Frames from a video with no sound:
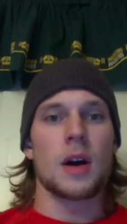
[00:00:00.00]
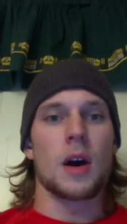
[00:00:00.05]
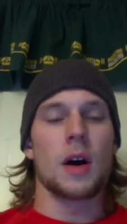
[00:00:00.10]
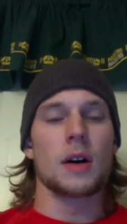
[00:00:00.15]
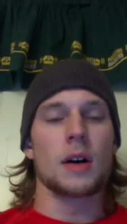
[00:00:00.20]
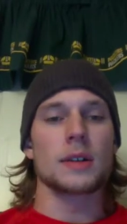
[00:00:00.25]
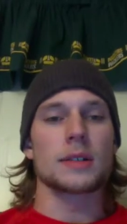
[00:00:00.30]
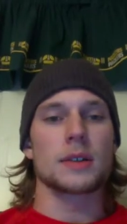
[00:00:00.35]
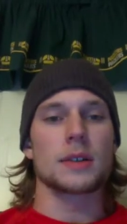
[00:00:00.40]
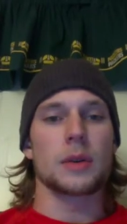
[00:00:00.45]

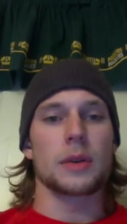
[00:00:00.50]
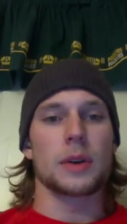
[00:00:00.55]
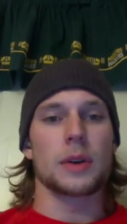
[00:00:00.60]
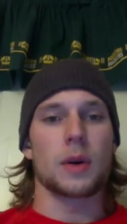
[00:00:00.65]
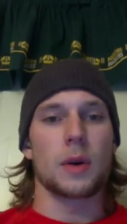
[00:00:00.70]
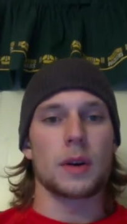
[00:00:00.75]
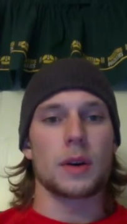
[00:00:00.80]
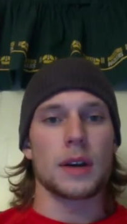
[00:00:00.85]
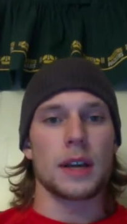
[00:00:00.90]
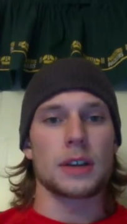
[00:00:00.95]
Also, the
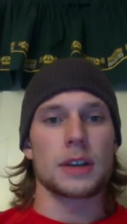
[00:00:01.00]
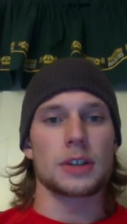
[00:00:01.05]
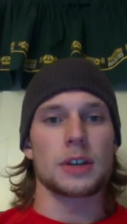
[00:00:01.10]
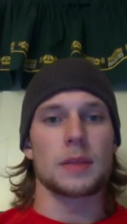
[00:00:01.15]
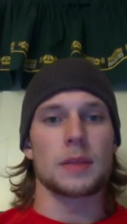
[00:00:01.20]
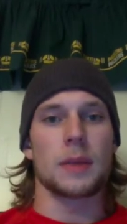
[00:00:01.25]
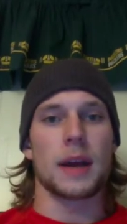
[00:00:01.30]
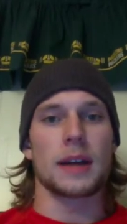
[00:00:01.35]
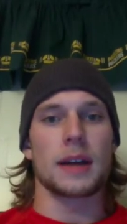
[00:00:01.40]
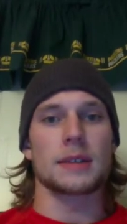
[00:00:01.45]
coordination
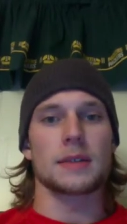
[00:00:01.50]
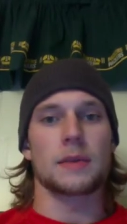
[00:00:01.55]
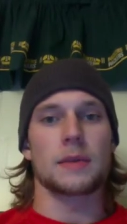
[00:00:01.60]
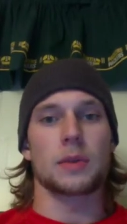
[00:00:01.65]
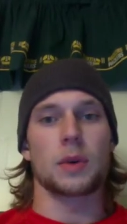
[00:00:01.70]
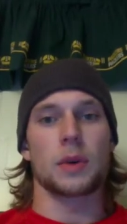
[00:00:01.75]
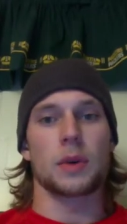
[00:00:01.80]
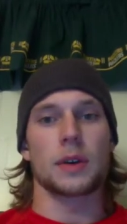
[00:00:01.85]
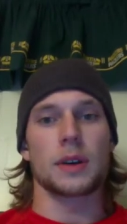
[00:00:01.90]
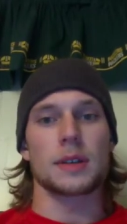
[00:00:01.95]
demands of
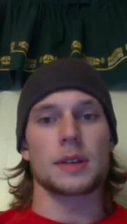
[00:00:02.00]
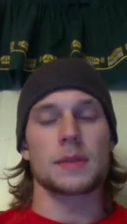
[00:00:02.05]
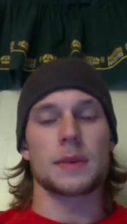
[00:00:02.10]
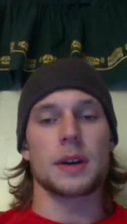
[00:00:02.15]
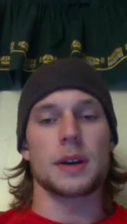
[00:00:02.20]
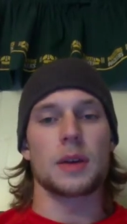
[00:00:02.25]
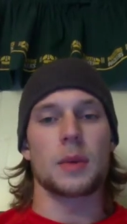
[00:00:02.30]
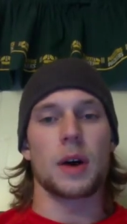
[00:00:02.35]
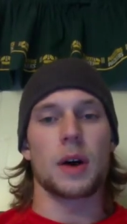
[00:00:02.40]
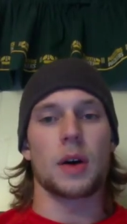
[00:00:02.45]
throwing a
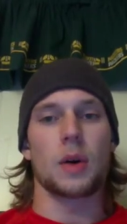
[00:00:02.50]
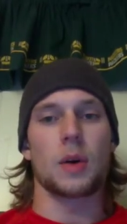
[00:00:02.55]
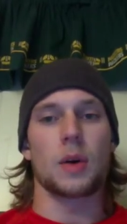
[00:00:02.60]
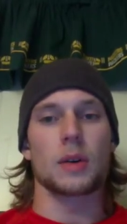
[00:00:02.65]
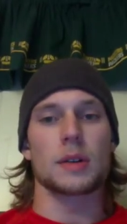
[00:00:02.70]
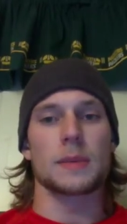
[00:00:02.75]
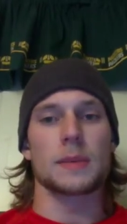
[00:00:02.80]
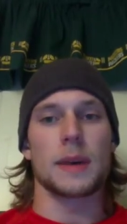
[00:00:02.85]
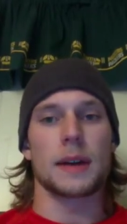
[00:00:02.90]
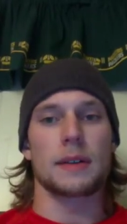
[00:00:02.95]
spear while
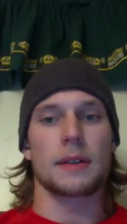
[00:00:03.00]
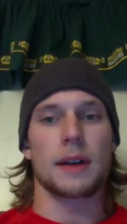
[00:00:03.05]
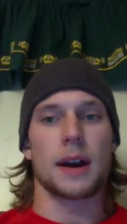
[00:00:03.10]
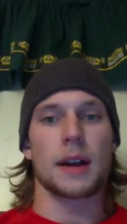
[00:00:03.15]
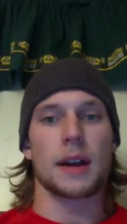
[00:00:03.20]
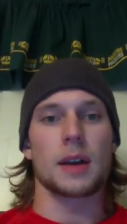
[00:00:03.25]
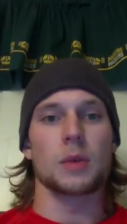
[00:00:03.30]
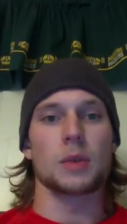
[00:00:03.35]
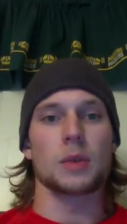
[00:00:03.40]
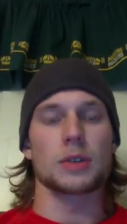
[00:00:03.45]
horseback
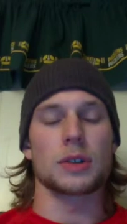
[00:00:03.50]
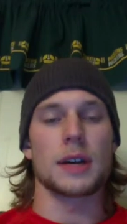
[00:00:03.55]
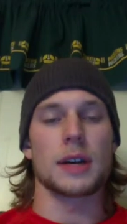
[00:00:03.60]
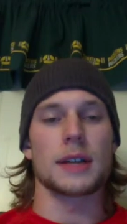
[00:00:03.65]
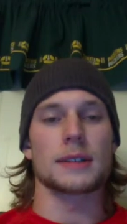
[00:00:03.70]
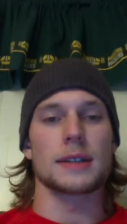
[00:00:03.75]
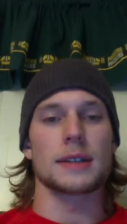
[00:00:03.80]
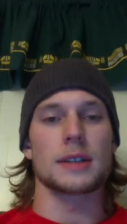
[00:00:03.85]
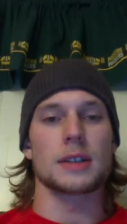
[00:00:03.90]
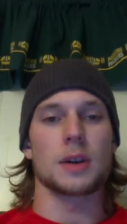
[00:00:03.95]
riding will
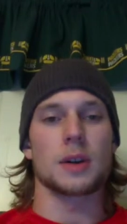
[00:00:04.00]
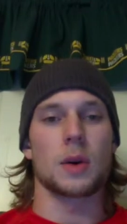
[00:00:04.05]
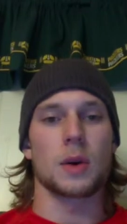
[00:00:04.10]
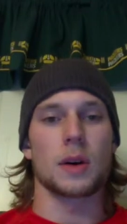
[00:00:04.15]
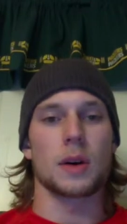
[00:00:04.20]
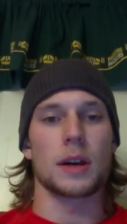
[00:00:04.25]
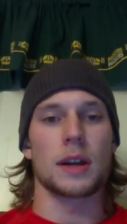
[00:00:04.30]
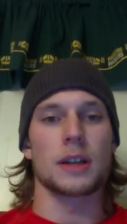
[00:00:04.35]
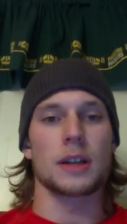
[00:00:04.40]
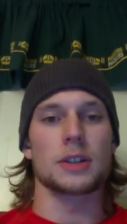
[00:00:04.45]
translate to
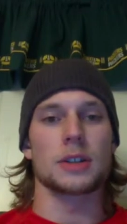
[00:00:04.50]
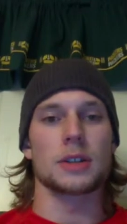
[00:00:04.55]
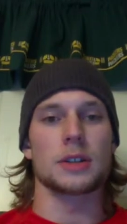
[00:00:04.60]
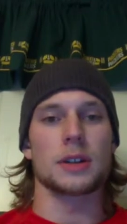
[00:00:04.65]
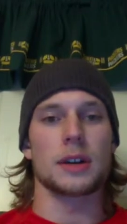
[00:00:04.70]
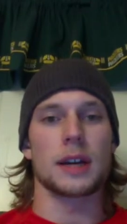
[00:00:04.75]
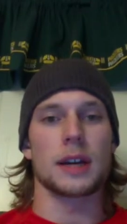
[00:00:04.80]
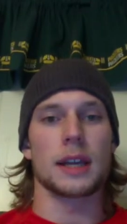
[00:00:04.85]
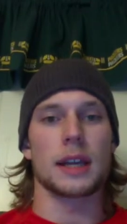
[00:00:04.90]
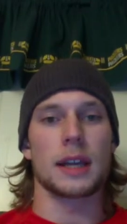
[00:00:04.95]
coordination
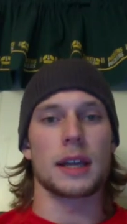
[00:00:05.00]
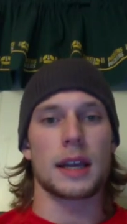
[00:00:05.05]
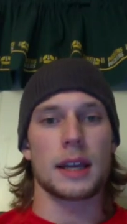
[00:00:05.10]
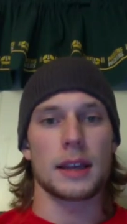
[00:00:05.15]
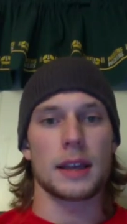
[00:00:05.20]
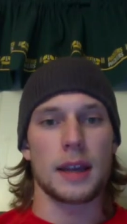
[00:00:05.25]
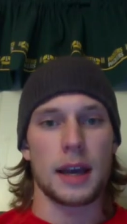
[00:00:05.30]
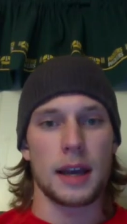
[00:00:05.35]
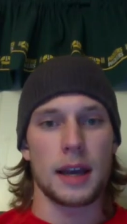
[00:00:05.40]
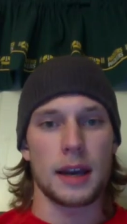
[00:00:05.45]
during
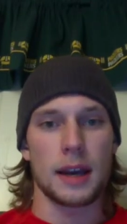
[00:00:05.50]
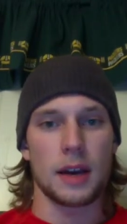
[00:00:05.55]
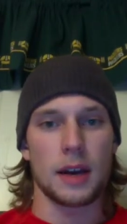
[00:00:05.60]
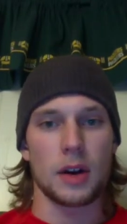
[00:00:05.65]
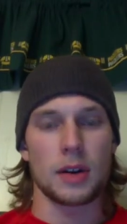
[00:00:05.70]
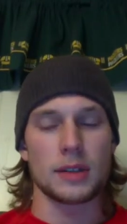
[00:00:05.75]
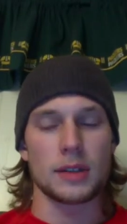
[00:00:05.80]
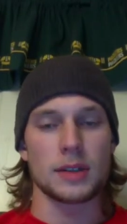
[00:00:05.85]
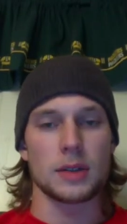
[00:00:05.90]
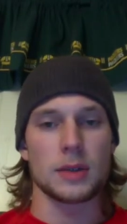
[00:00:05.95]
gait and
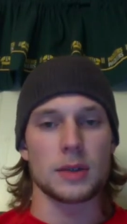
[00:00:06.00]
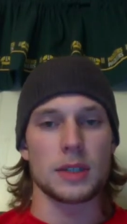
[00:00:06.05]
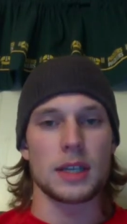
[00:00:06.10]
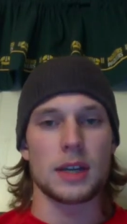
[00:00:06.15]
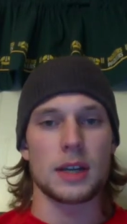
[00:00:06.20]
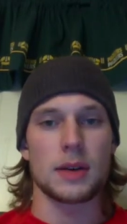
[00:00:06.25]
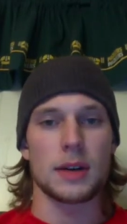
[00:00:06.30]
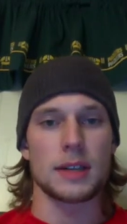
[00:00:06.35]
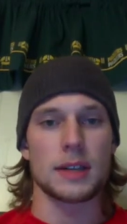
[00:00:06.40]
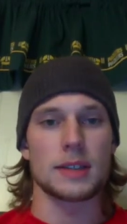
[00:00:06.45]
also
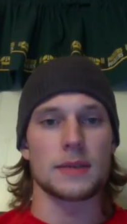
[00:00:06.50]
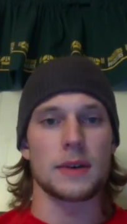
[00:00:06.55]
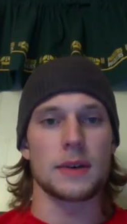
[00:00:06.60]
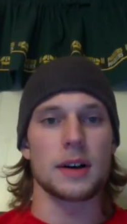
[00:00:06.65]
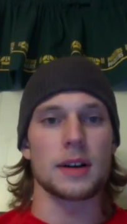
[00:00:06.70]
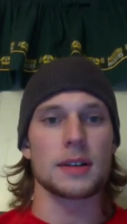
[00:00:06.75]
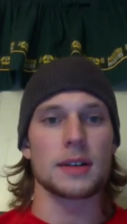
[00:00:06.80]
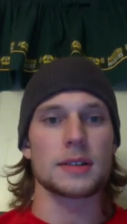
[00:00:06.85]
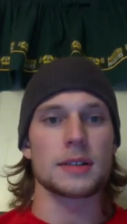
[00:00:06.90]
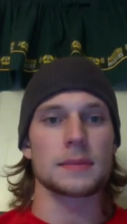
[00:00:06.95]
decrease
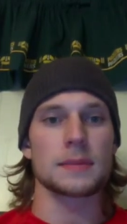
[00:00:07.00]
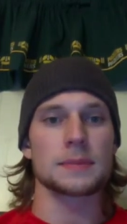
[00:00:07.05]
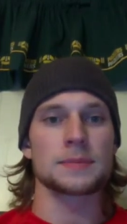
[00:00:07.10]
falls.